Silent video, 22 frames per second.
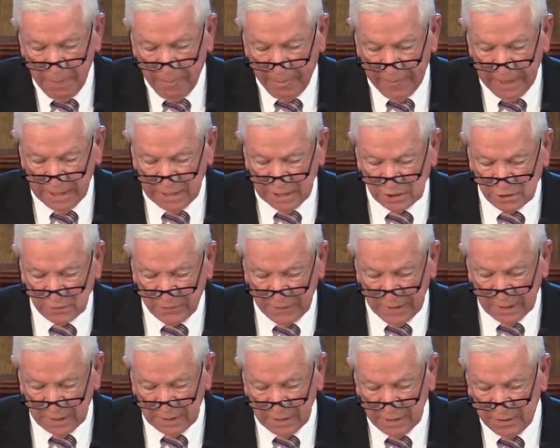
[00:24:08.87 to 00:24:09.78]
that is
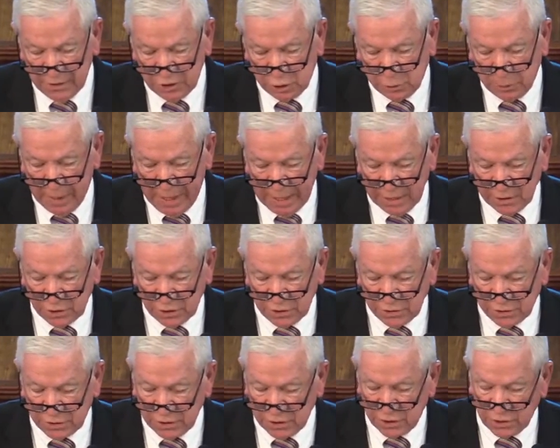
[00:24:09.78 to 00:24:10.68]
found in this
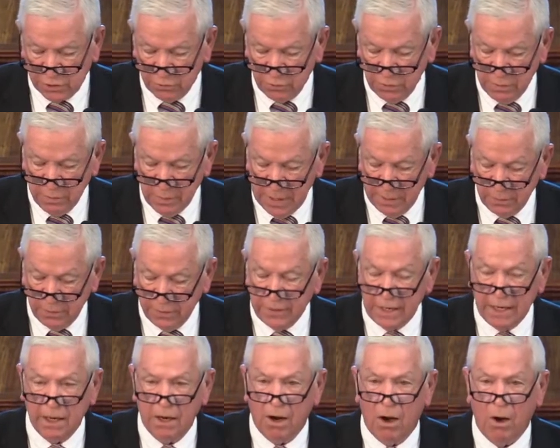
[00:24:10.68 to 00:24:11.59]
passage is to remember
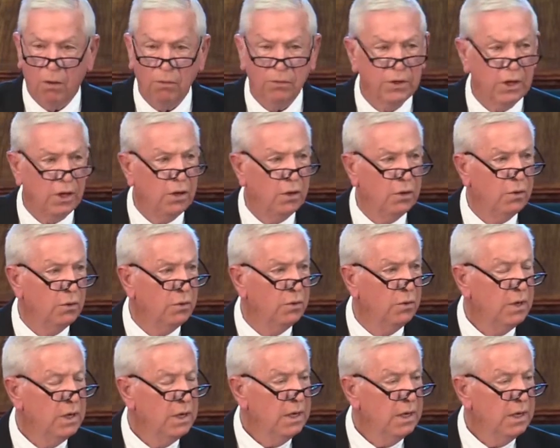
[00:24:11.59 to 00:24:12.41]
that although